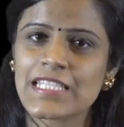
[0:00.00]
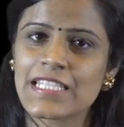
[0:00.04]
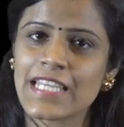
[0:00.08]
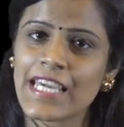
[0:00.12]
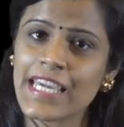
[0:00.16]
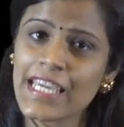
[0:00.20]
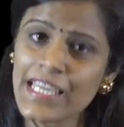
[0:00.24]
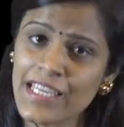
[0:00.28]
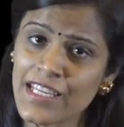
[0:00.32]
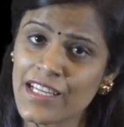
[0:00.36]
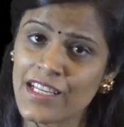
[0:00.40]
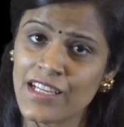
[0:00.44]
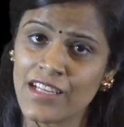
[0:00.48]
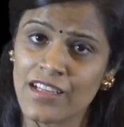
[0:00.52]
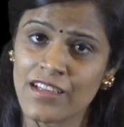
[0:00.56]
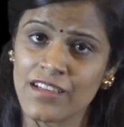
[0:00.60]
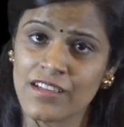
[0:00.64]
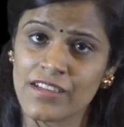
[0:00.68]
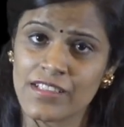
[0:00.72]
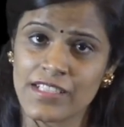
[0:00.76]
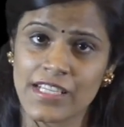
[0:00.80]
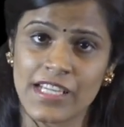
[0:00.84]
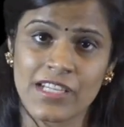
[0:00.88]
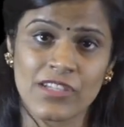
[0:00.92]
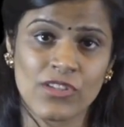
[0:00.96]
Staying
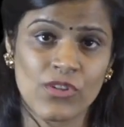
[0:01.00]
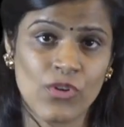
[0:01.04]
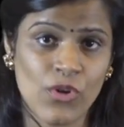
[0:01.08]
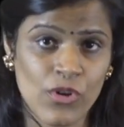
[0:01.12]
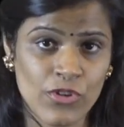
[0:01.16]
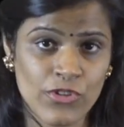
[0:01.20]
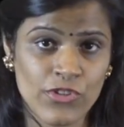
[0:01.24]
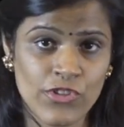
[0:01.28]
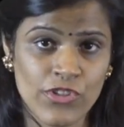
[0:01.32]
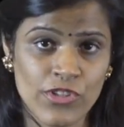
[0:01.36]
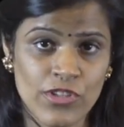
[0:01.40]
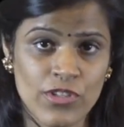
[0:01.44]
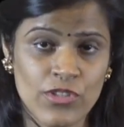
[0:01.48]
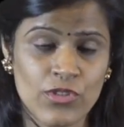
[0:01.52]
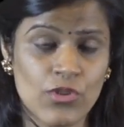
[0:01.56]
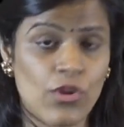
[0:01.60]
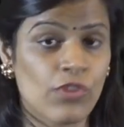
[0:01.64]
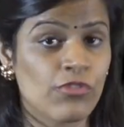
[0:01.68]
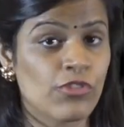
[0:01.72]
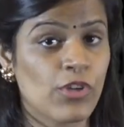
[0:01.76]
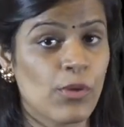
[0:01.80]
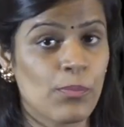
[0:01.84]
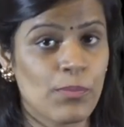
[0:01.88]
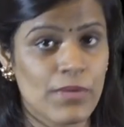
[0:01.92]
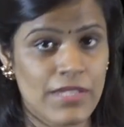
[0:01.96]
alert and conscious
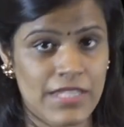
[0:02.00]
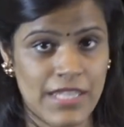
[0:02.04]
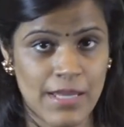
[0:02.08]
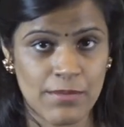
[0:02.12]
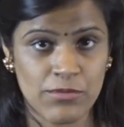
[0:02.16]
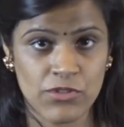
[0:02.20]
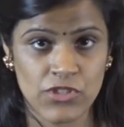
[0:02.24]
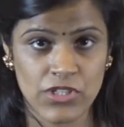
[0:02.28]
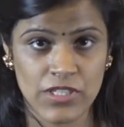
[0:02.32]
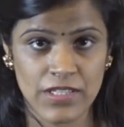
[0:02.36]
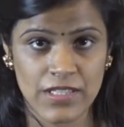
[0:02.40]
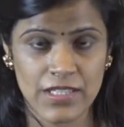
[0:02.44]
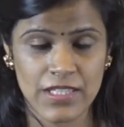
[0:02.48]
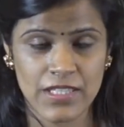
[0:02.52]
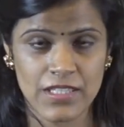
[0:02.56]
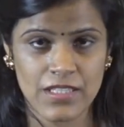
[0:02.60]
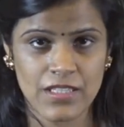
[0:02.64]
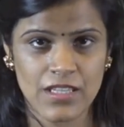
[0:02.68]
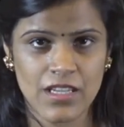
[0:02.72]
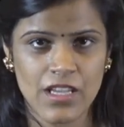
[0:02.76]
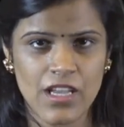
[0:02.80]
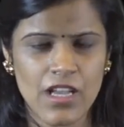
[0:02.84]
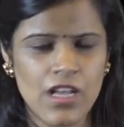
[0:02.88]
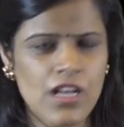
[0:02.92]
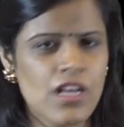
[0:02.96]
of your
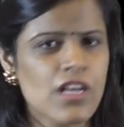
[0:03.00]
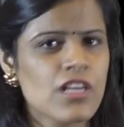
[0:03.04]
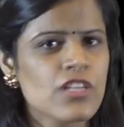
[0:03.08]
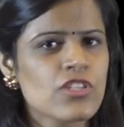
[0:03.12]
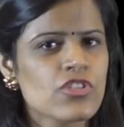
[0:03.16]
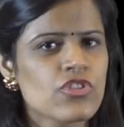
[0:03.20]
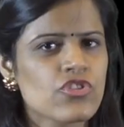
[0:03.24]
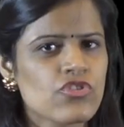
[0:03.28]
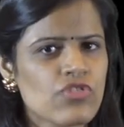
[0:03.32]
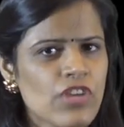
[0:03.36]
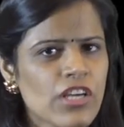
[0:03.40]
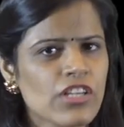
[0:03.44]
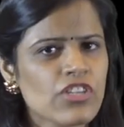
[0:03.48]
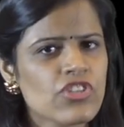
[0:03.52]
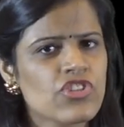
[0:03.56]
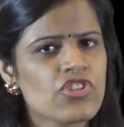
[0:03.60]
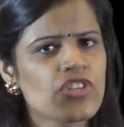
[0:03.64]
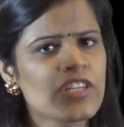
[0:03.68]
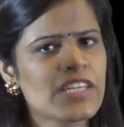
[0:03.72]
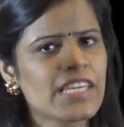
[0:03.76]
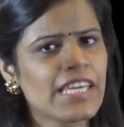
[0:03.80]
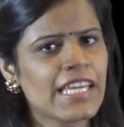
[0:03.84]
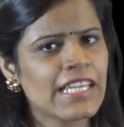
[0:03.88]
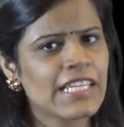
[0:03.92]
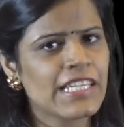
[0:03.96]
perceptions,
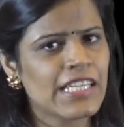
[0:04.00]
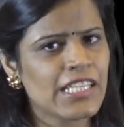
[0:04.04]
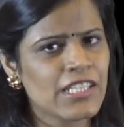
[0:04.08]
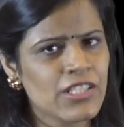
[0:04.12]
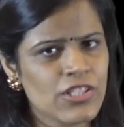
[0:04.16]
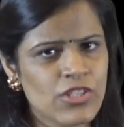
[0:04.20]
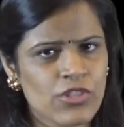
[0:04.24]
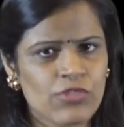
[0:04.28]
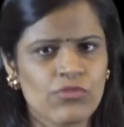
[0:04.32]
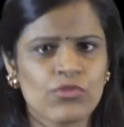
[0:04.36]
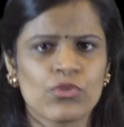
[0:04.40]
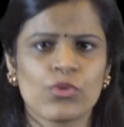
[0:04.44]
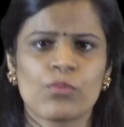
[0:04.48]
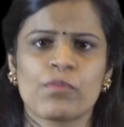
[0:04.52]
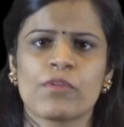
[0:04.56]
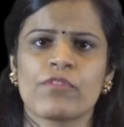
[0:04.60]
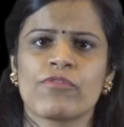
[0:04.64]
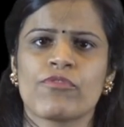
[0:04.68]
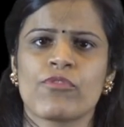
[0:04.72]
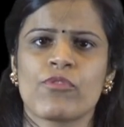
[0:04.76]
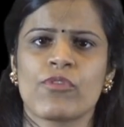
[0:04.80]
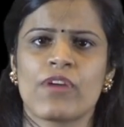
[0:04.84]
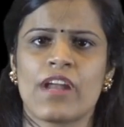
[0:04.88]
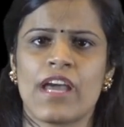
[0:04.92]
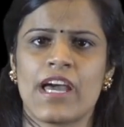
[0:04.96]
structuring an interview
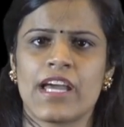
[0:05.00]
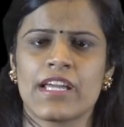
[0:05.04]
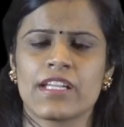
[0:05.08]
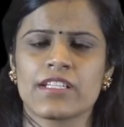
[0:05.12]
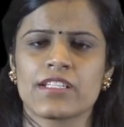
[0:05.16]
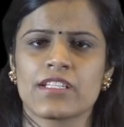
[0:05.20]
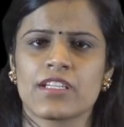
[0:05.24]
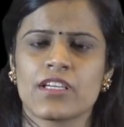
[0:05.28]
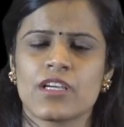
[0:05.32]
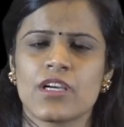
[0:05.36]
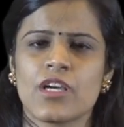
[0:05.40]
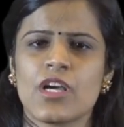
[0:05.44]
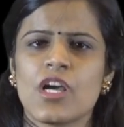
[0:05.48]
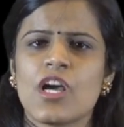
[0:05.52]
beforehand,